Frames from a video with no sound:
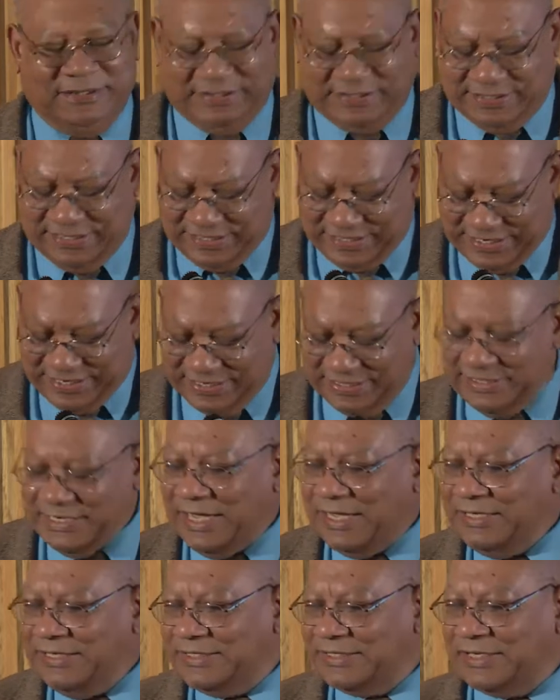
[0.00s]
kicking,
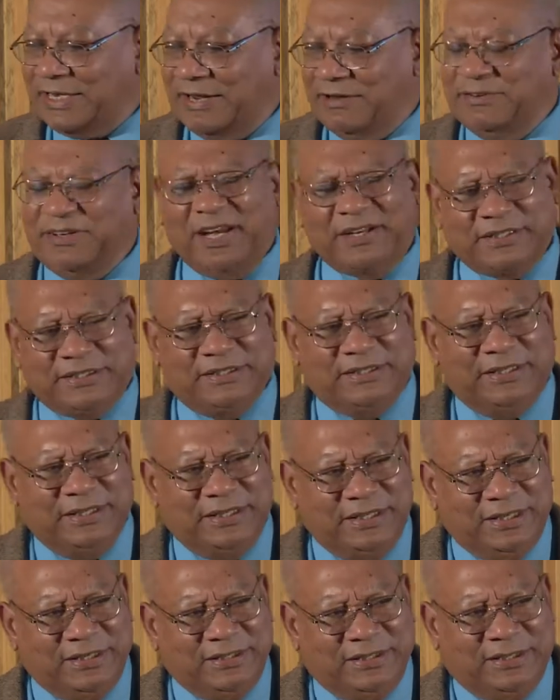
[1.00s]
nice, not a
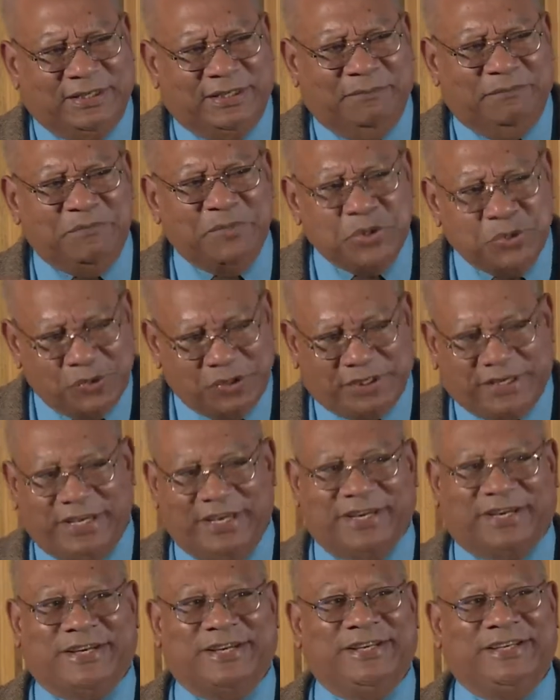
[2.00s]
mule
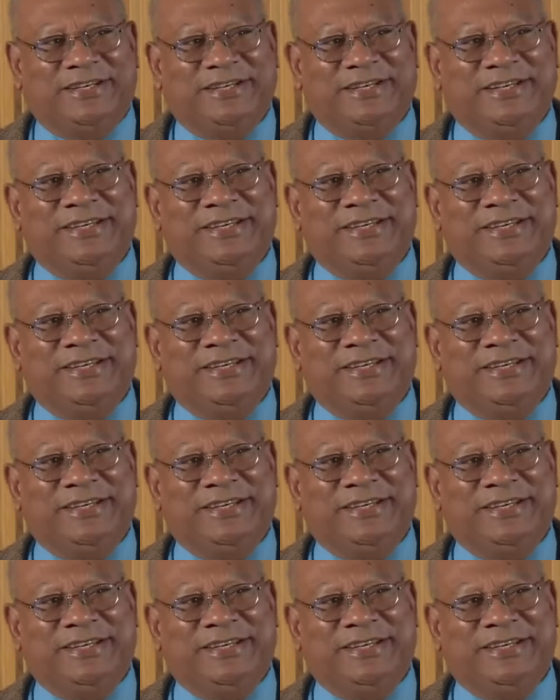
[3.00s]
kick,